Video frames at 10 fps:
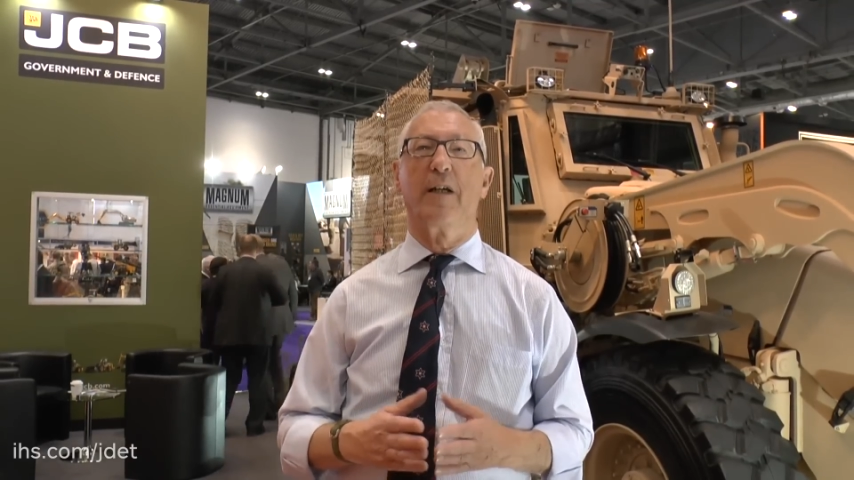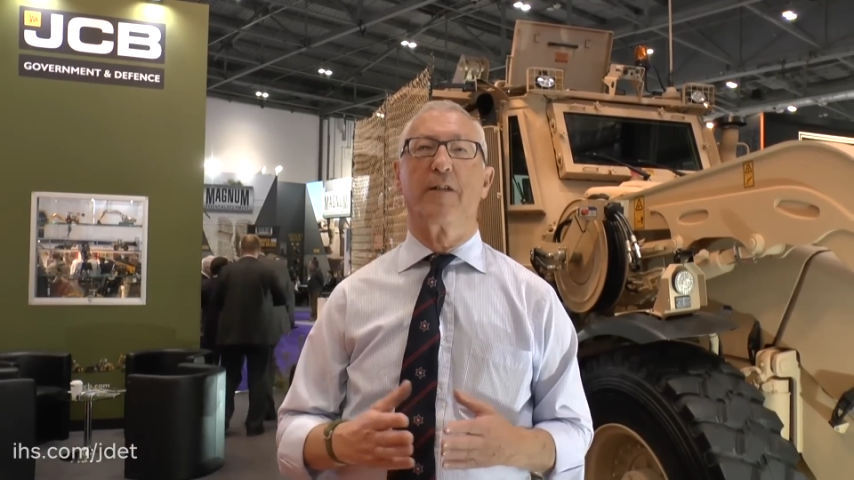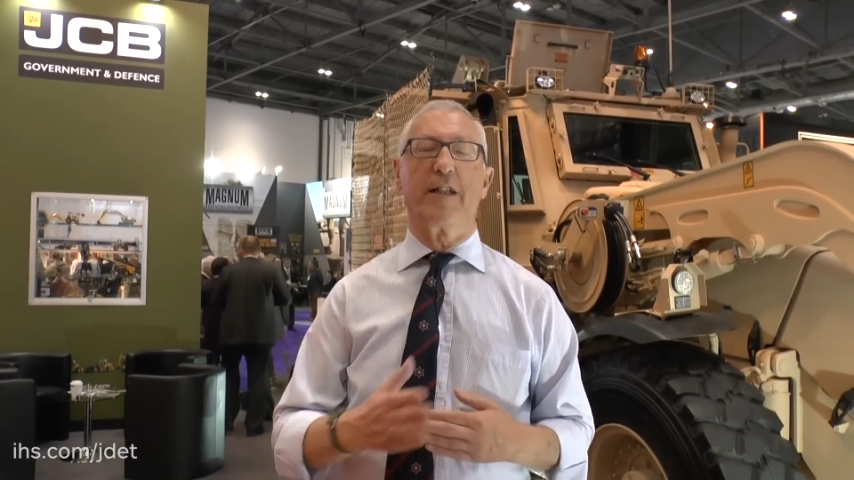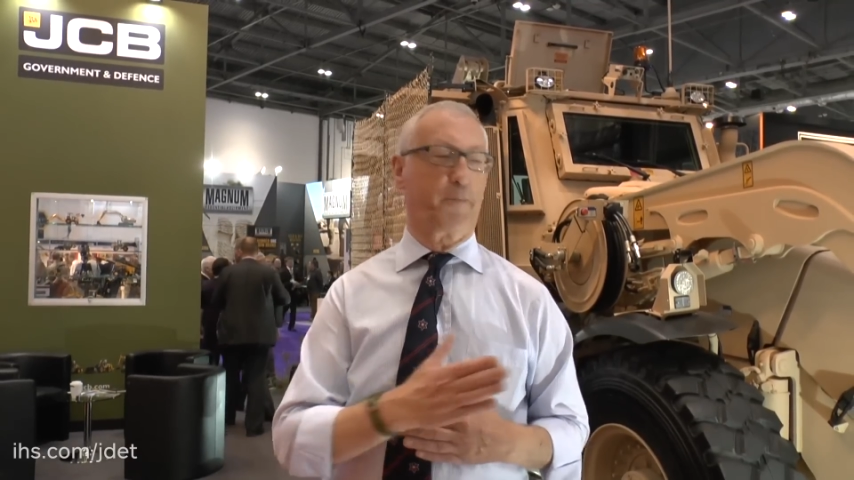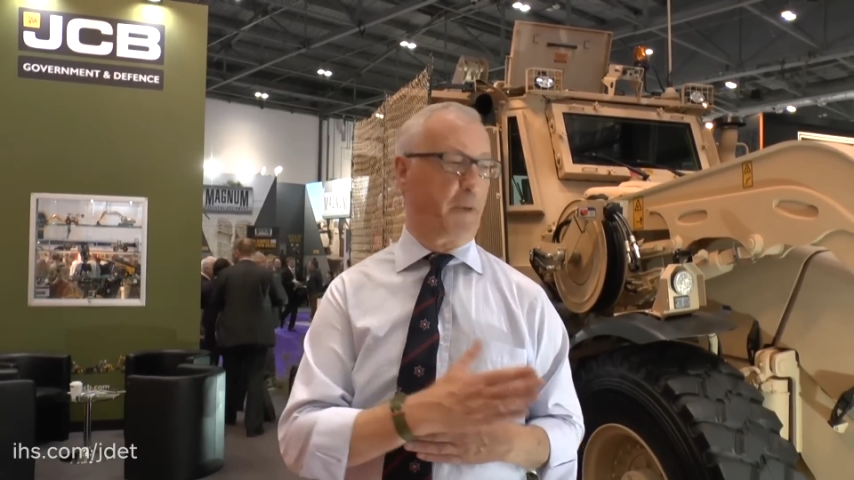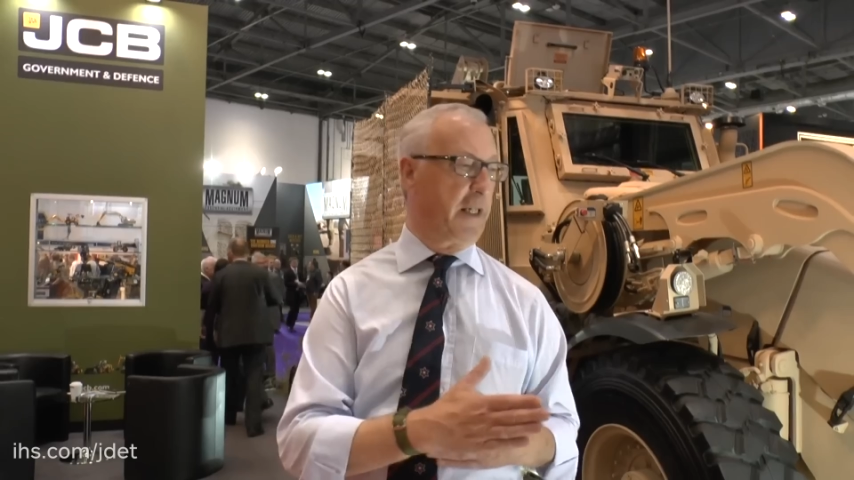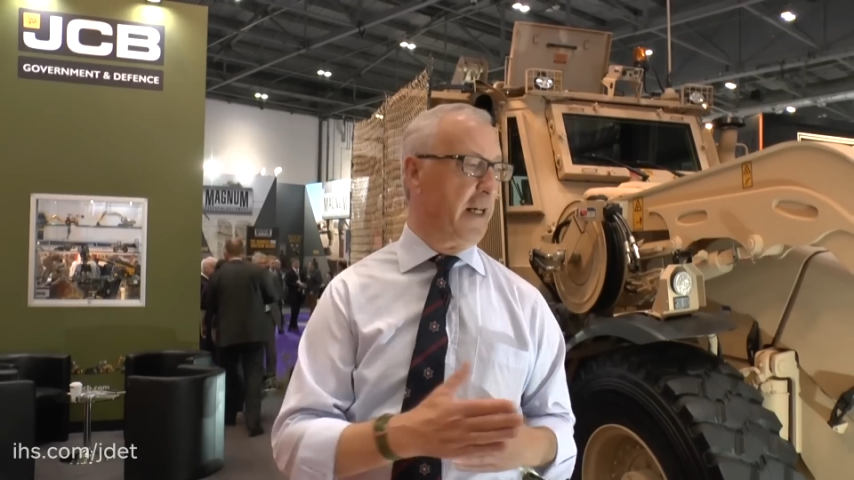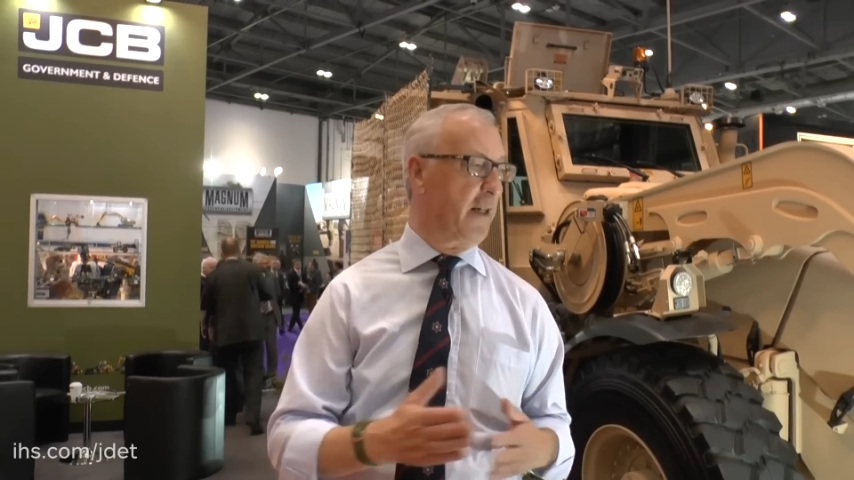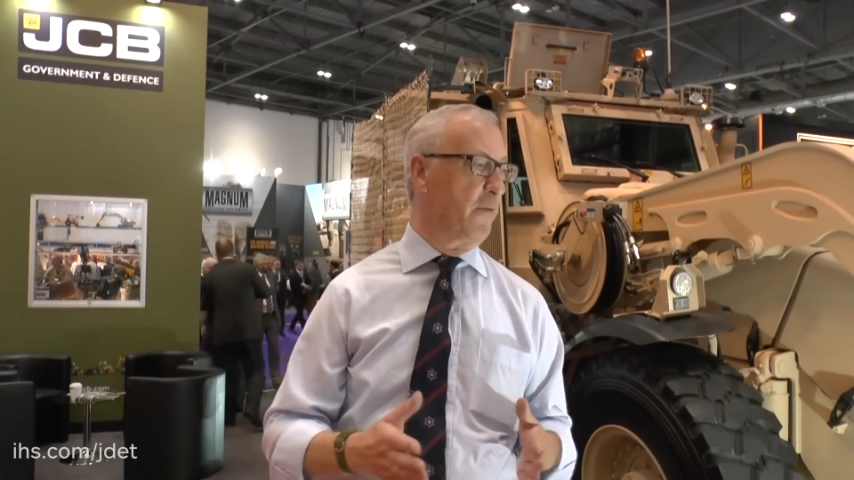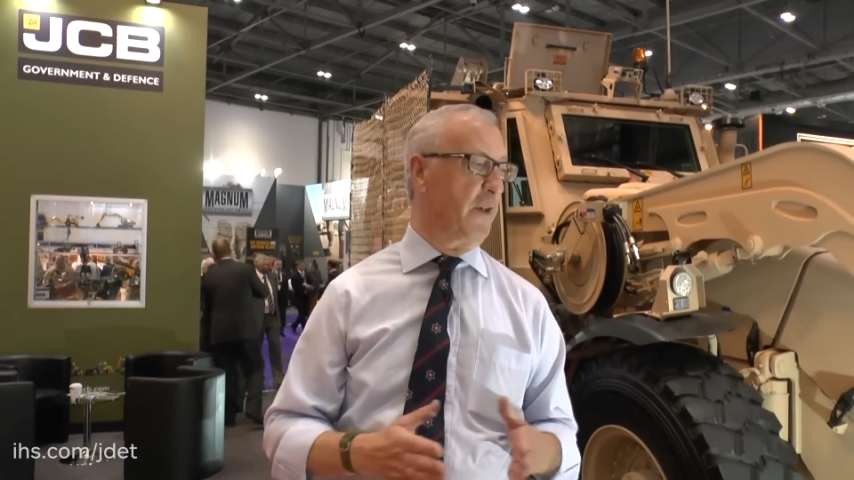This
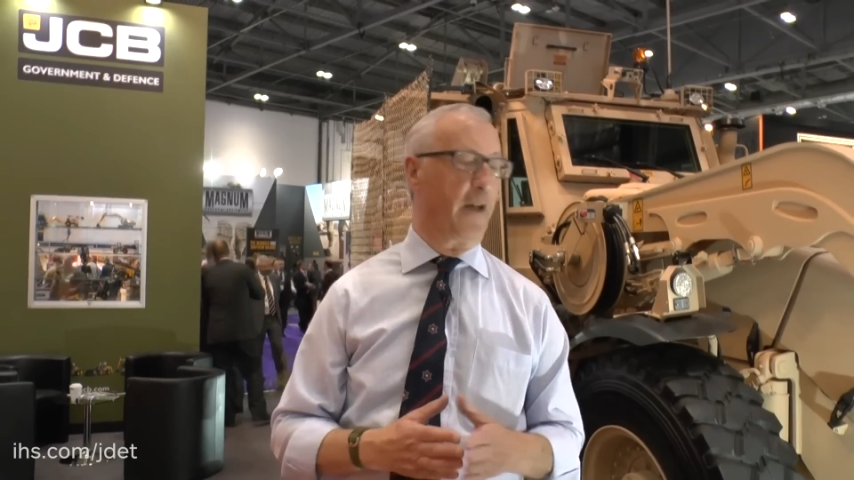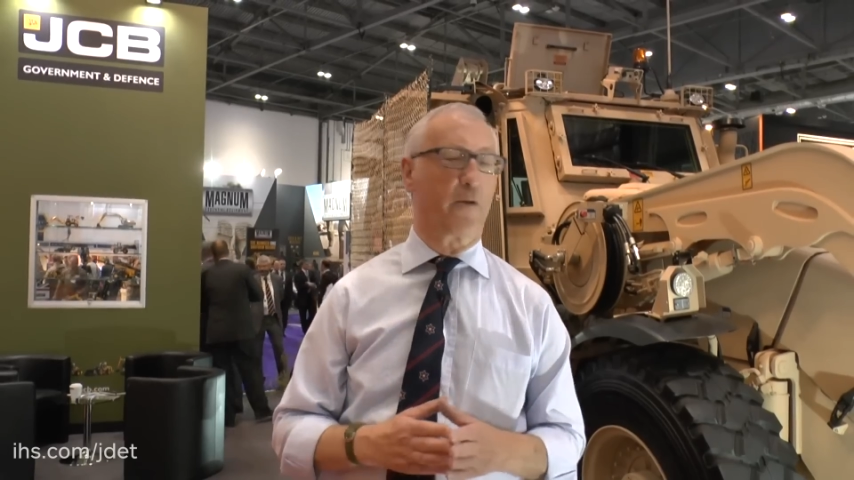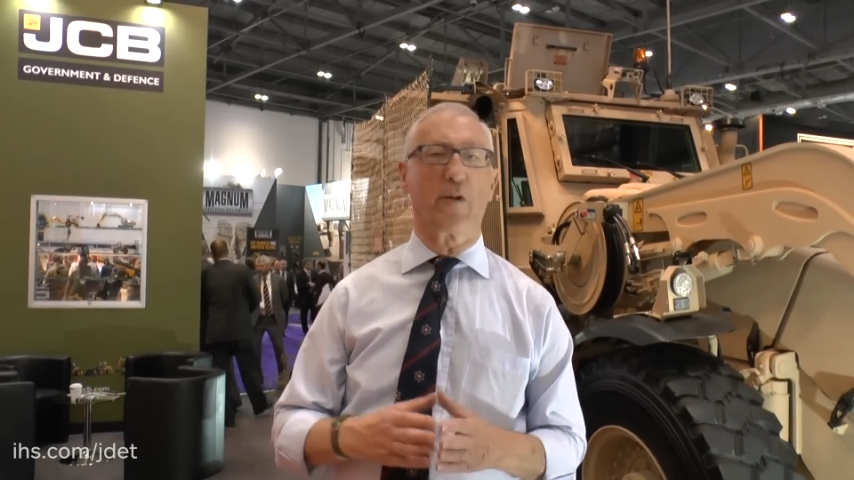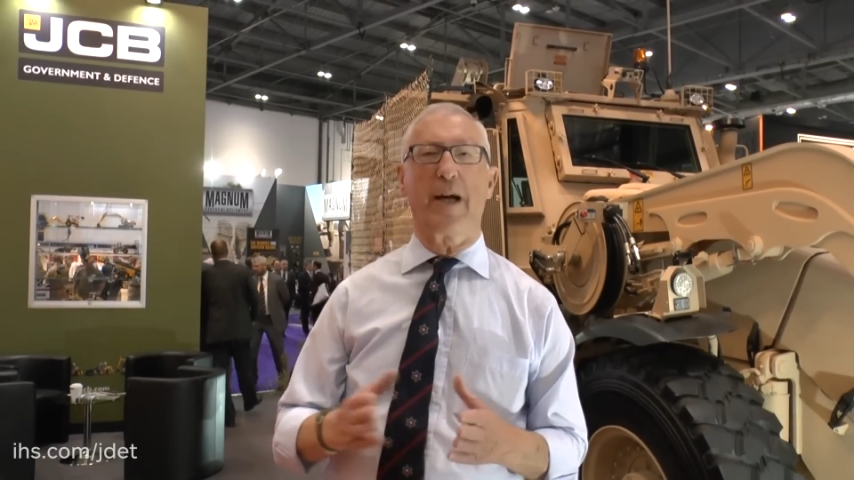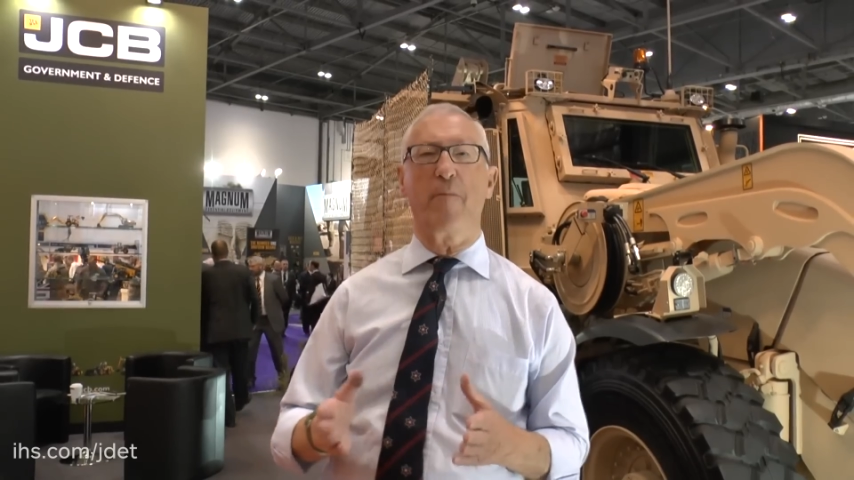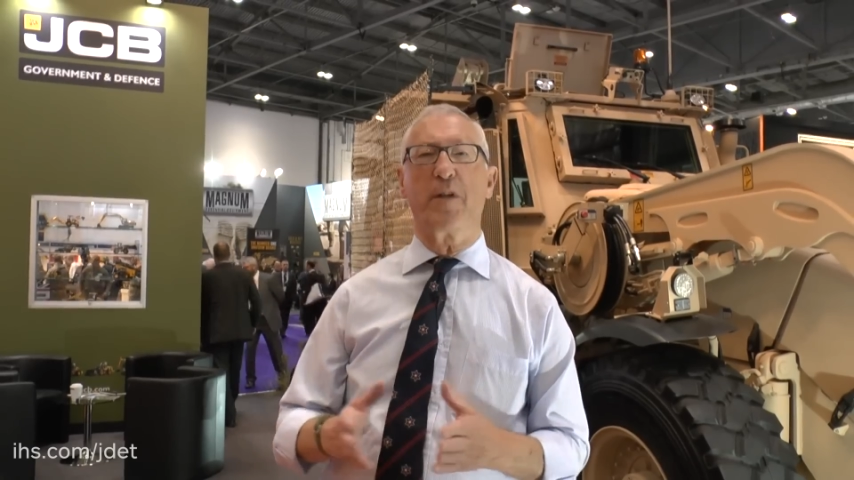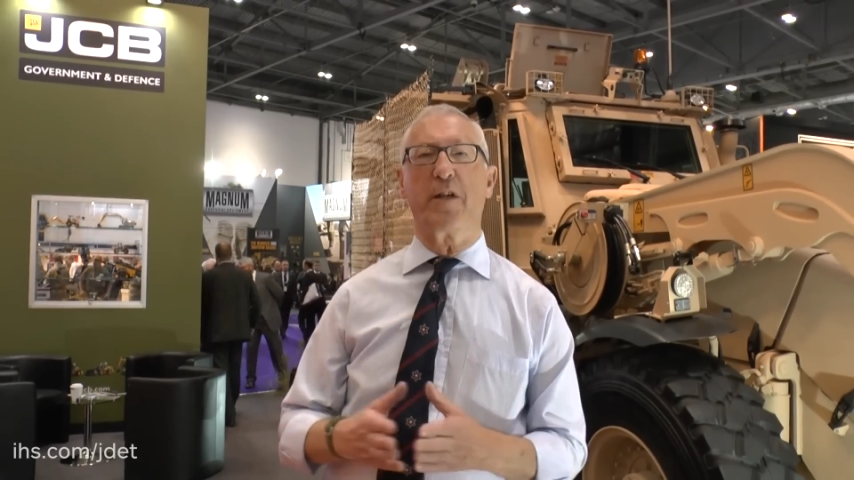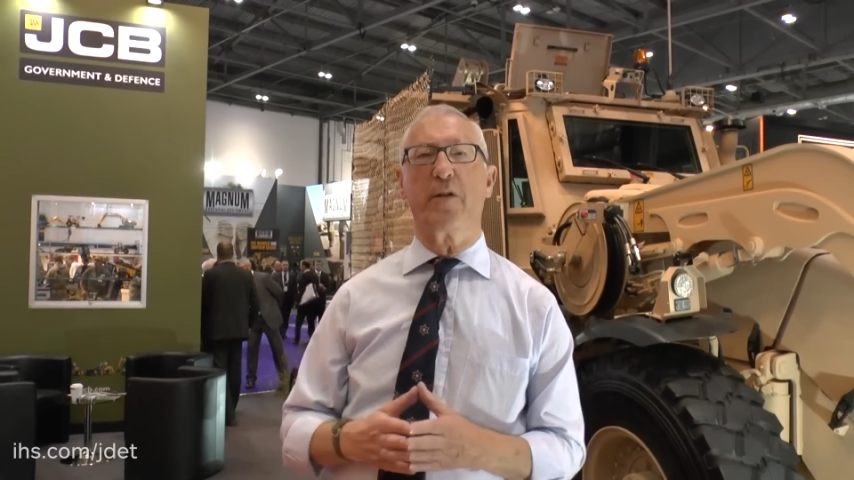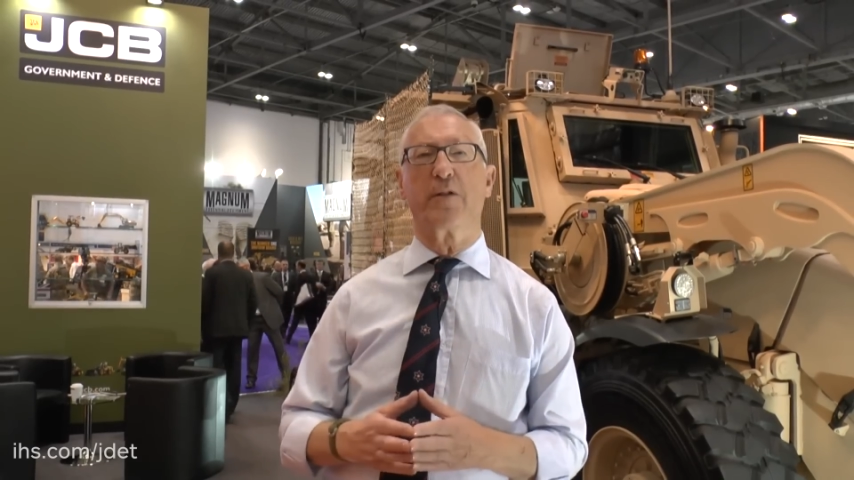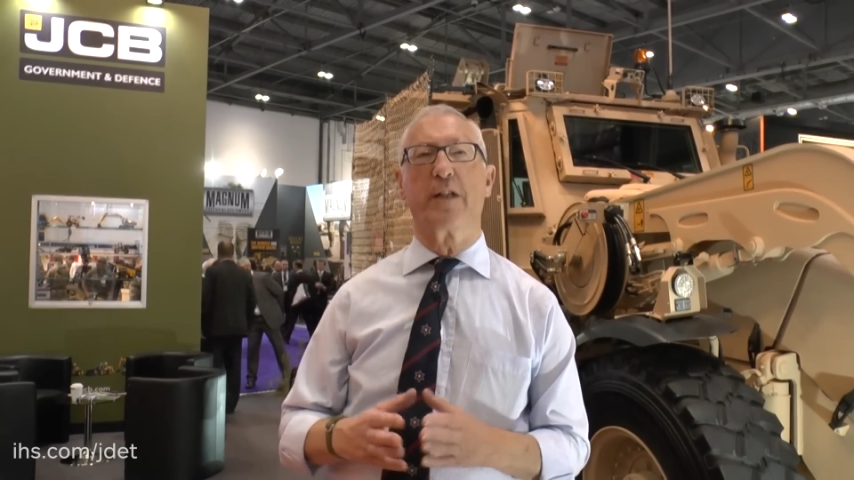particular vehicle can be
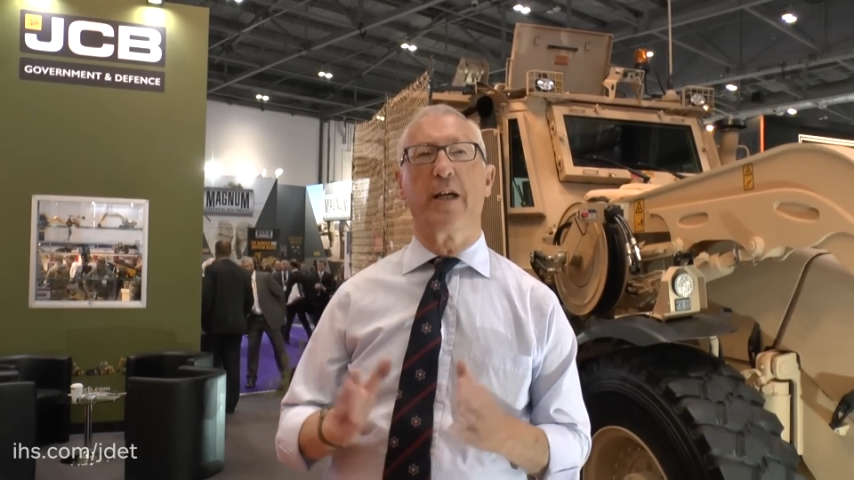used